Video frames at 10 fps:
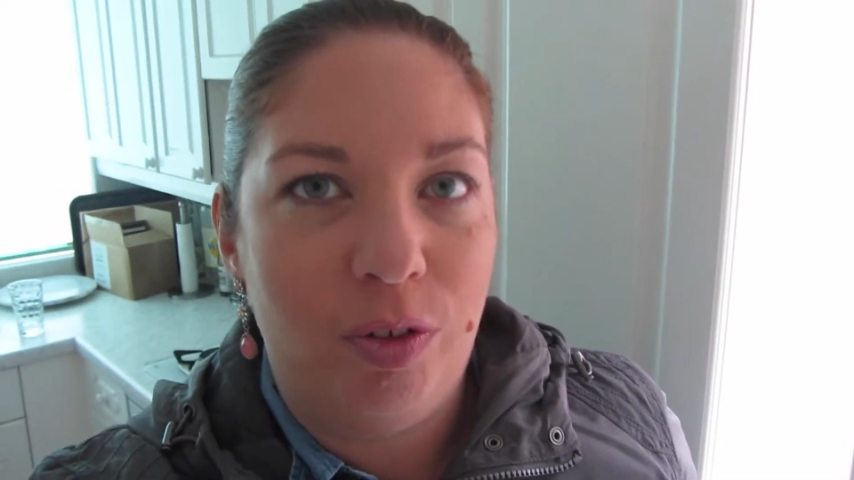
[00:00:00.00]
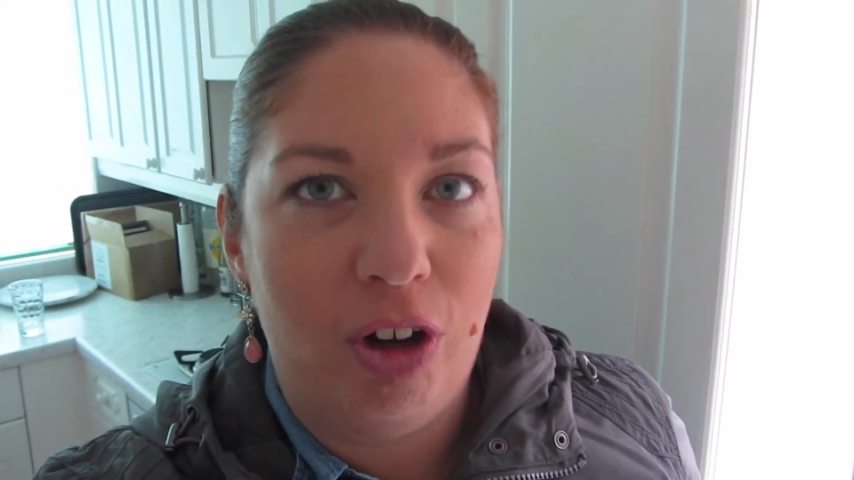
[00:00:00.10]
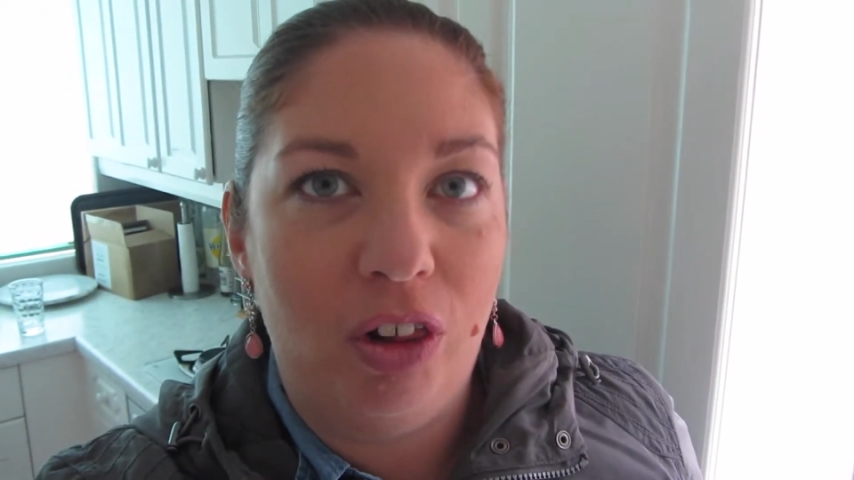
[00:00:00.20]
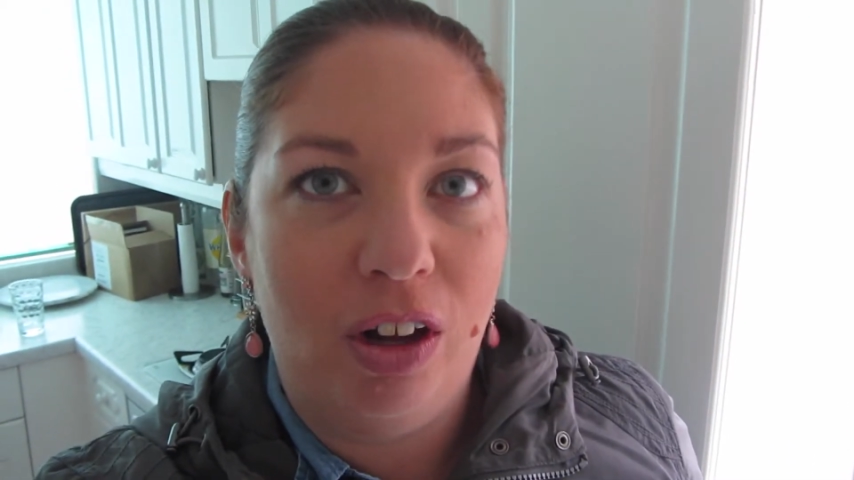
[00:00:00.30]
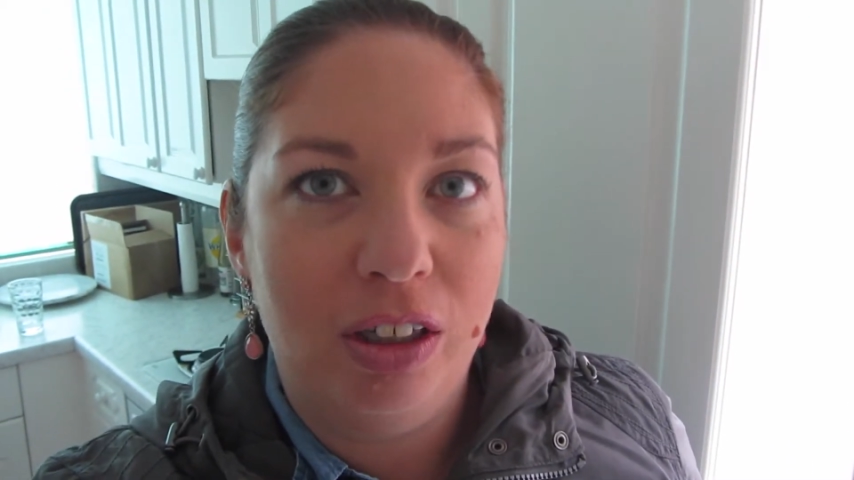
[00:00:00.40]
for
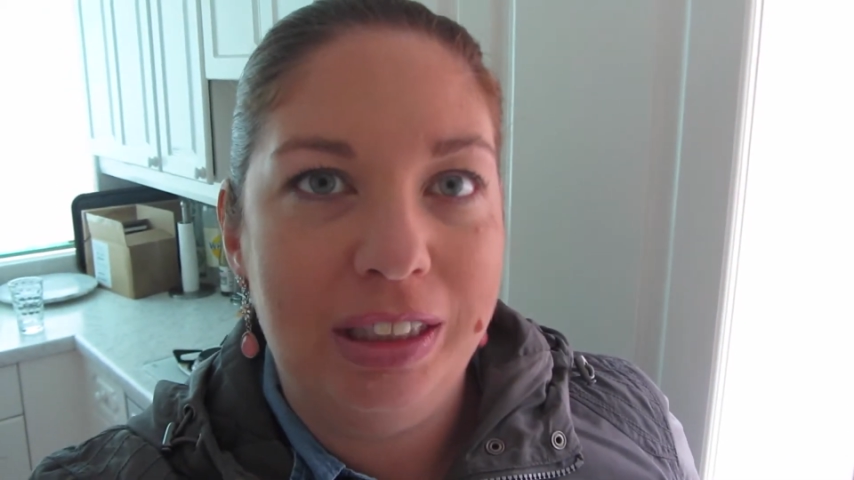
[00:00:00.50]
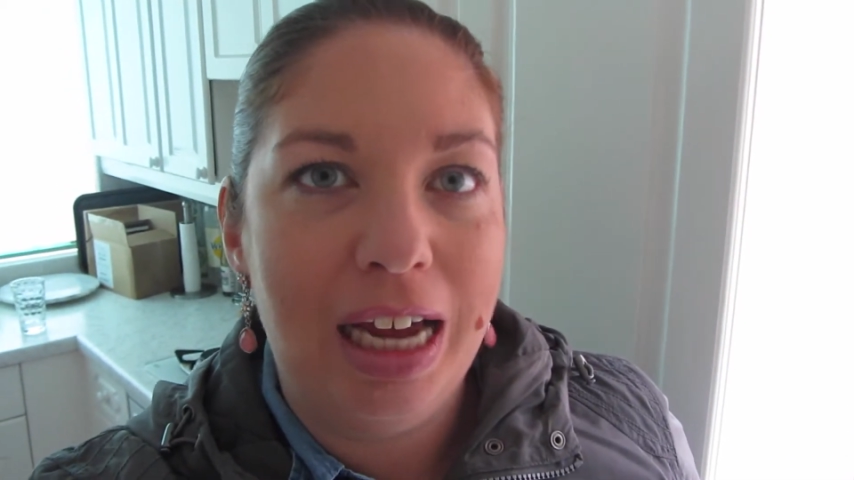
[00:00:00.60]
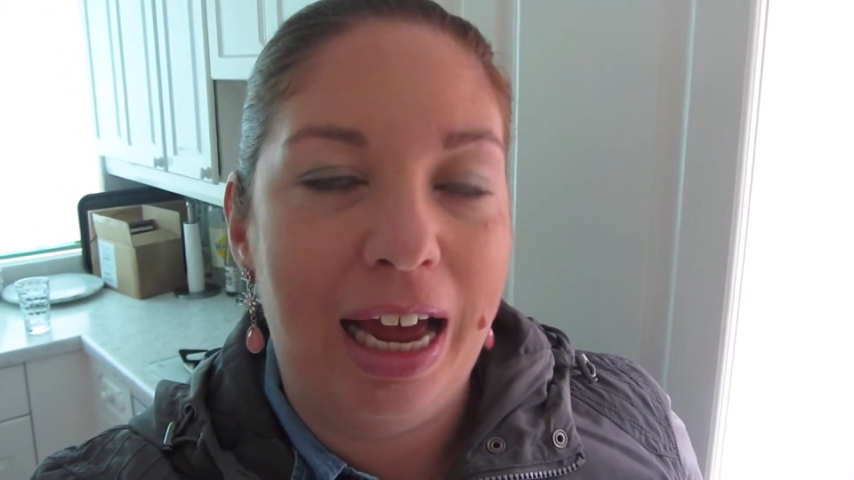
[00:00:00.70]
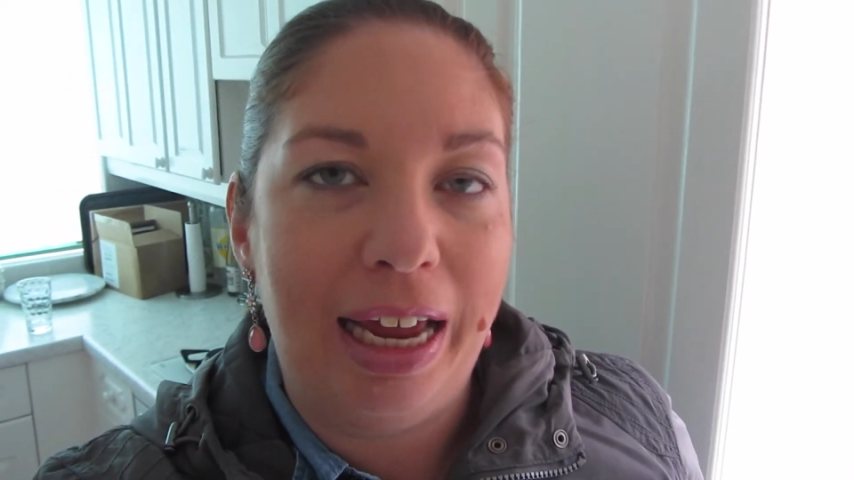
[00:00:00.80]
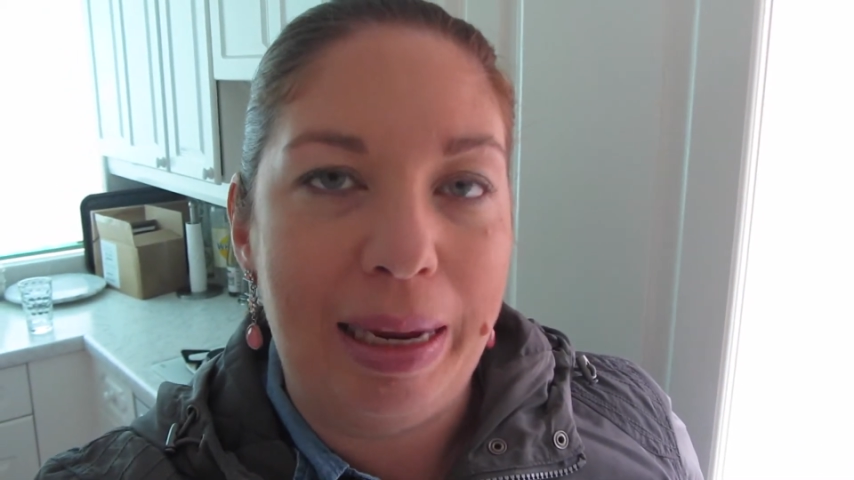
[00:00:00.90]
a long
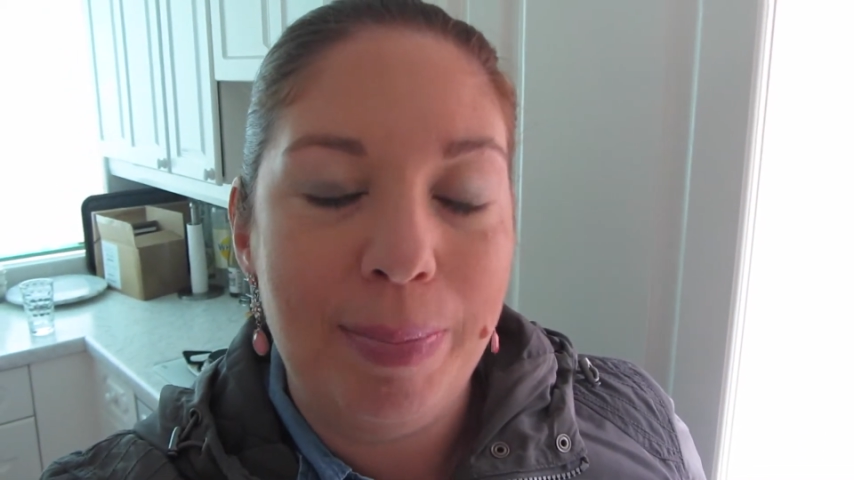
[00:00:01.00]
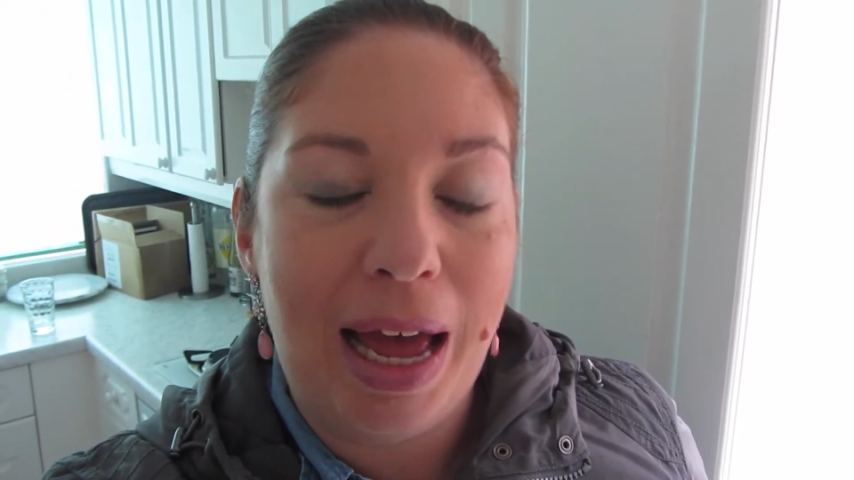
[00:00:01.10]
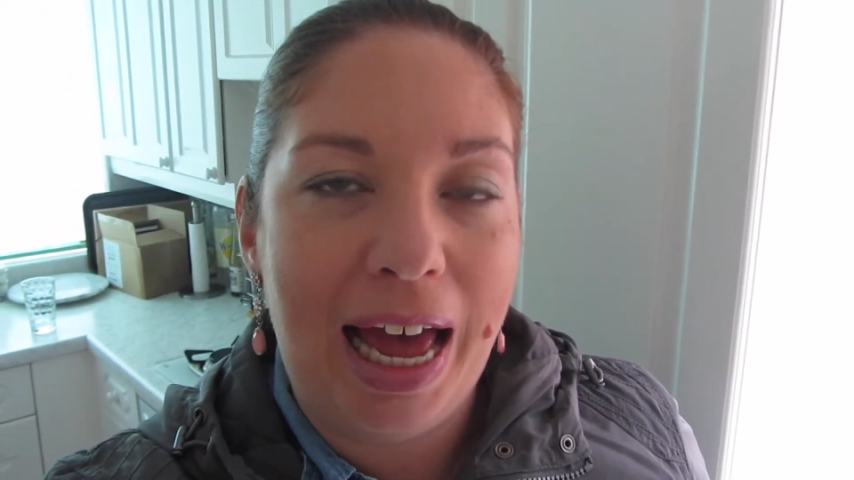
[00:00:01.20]
time,